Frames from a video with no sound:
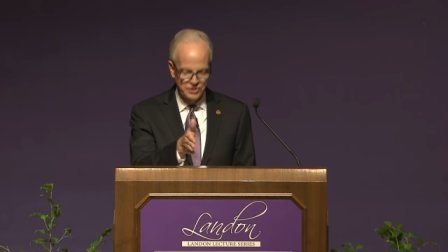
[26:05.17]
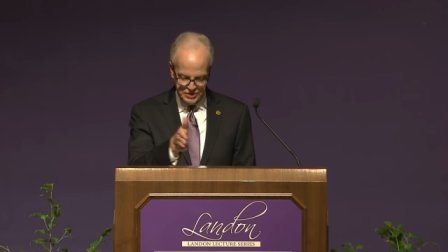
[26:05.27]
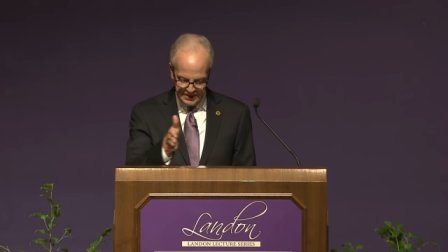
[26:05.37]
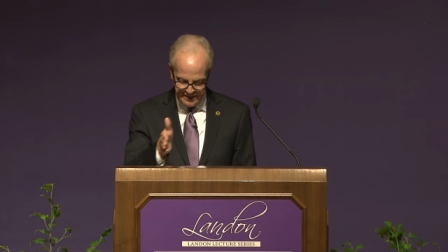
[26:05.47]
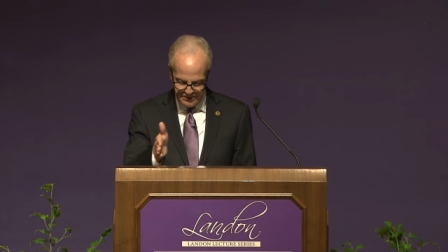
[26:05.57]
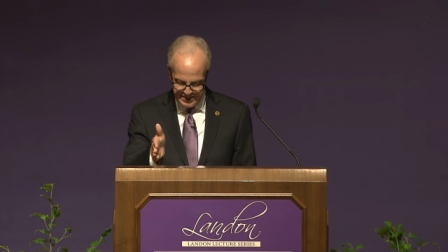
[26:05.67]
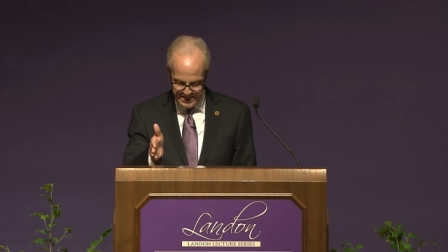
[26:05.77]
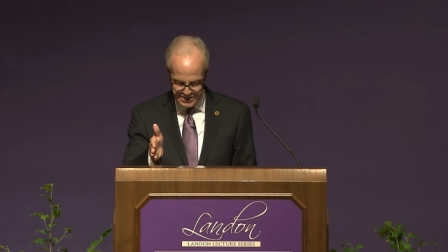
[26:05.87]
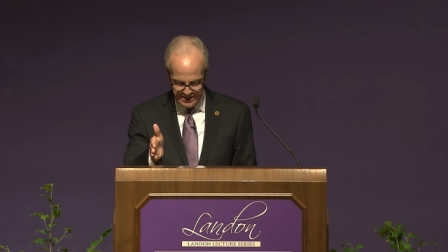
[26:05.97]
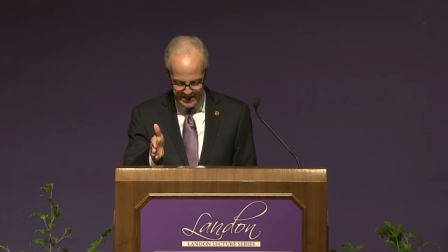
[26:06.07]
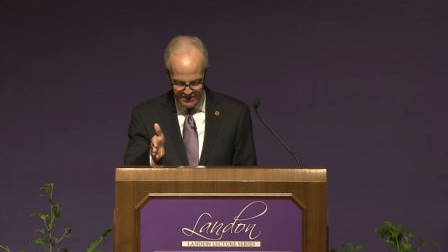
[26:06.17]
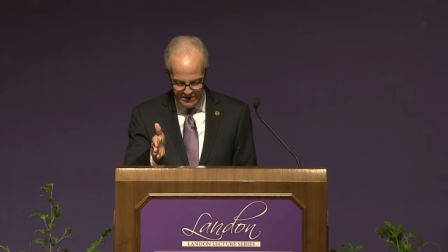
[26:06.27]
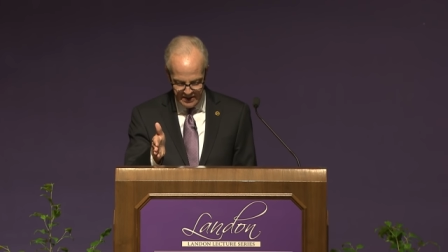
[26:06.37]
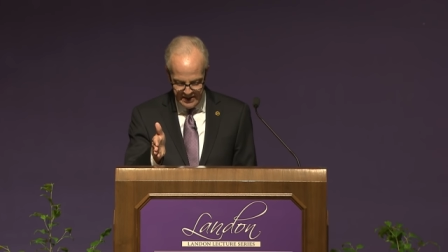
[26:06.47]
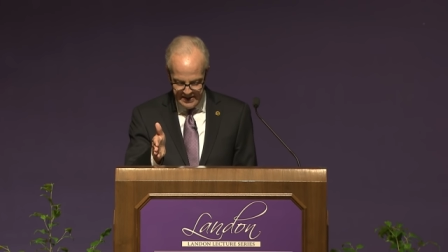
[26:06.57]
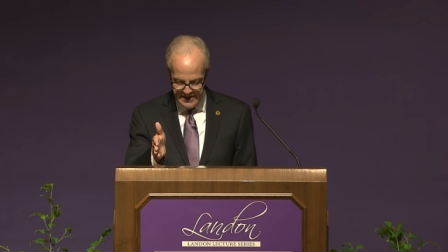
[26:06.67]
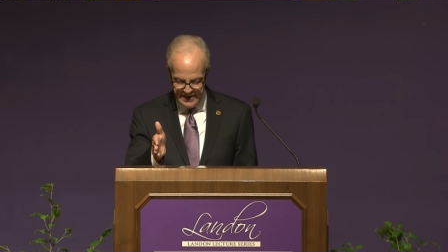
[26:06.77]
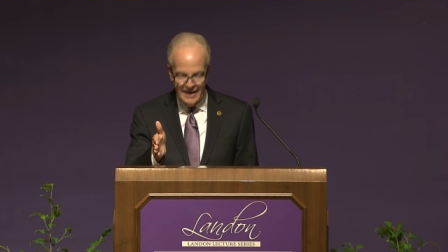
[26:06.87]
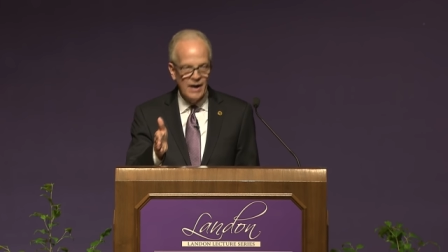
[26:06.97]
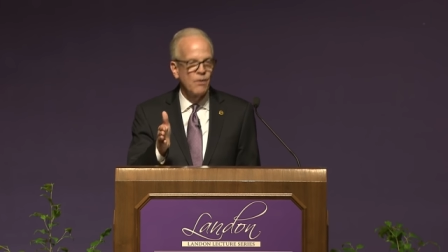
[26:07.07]
just a couple days later,
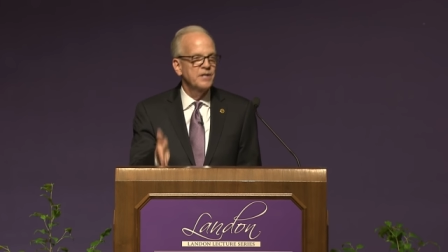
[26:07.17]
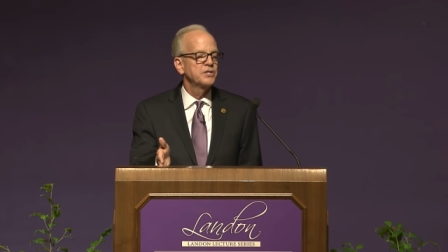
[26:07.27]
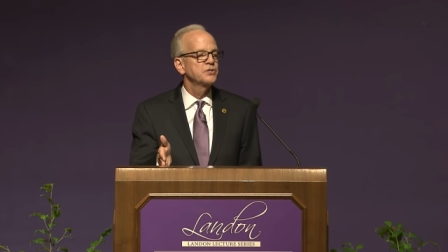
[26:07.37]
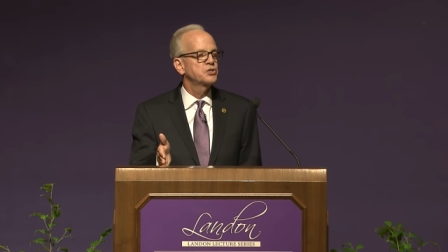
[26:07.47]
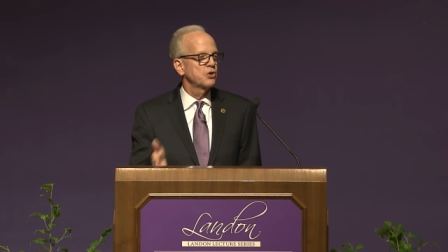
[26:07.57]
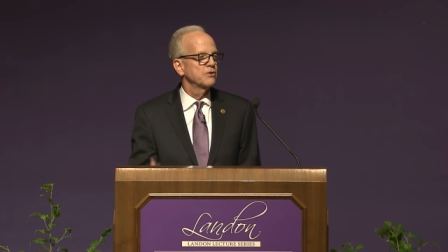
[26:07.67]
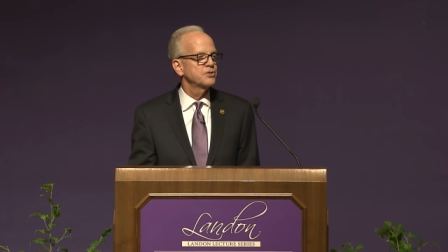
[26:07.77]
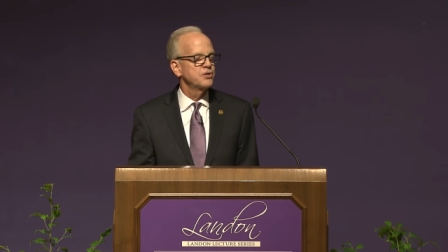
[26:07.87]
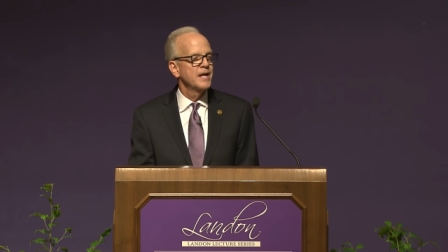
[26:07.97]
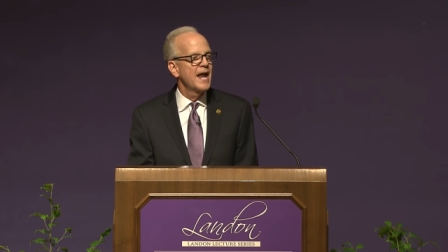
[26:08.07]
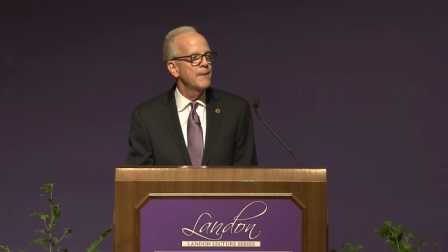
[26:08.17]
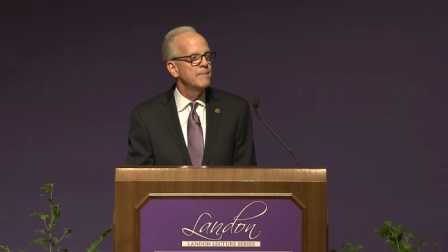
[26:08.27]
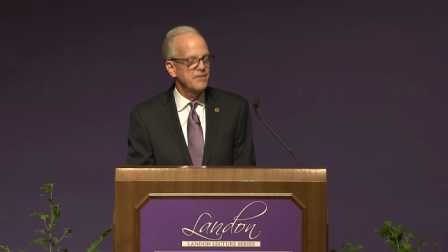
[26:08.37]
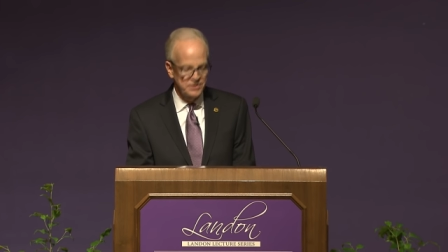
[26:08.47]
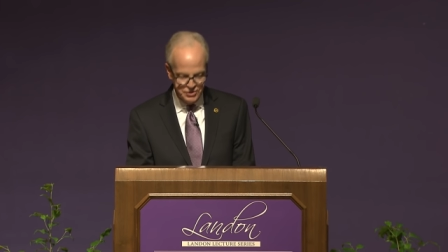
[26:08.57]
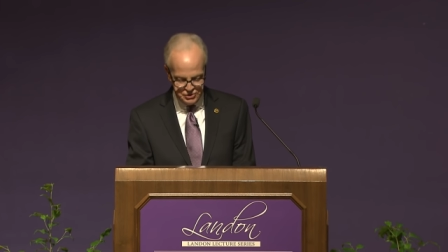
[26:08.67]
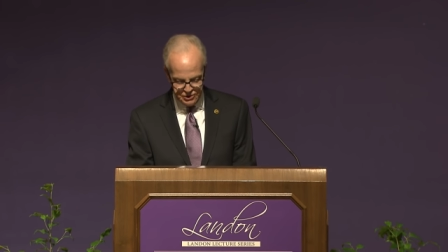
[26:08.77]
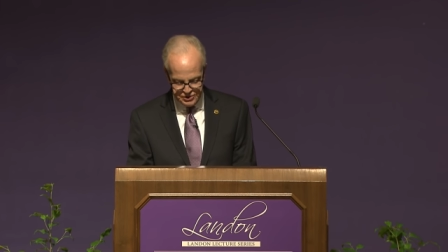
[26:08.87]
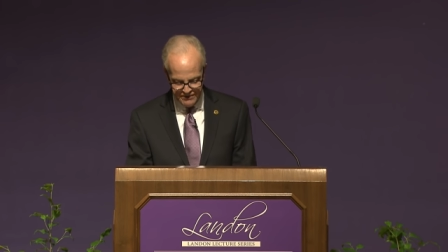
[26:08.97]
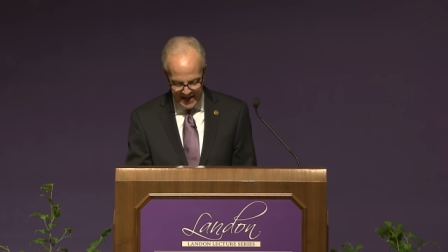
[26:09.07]
and I went to the church, the United Methodist
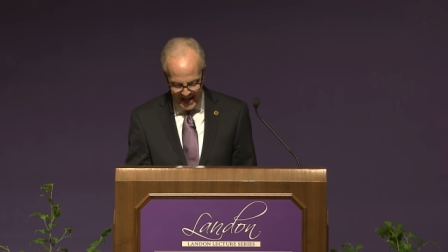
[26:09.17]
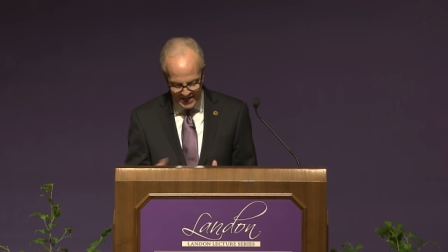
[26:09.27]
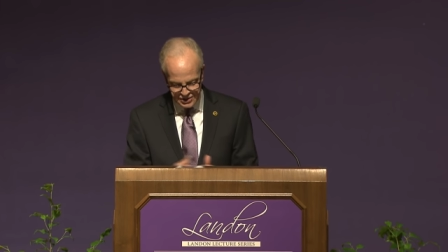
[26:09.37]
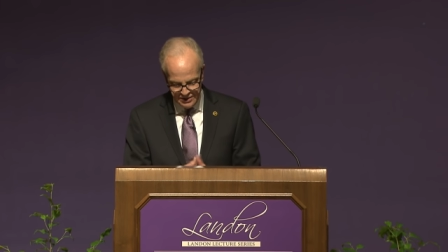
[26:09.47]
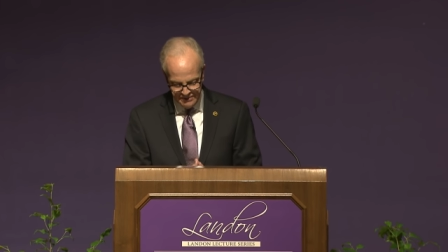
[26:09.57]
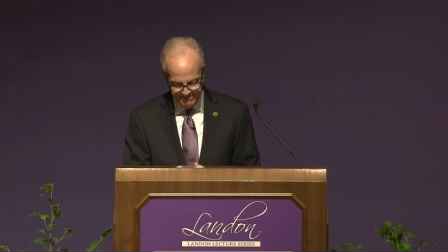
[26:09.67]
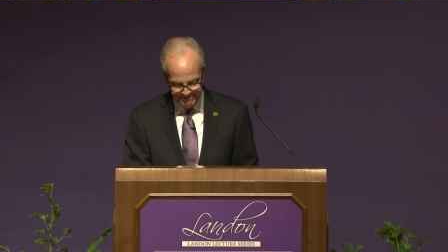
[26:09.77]
Church of Ashland.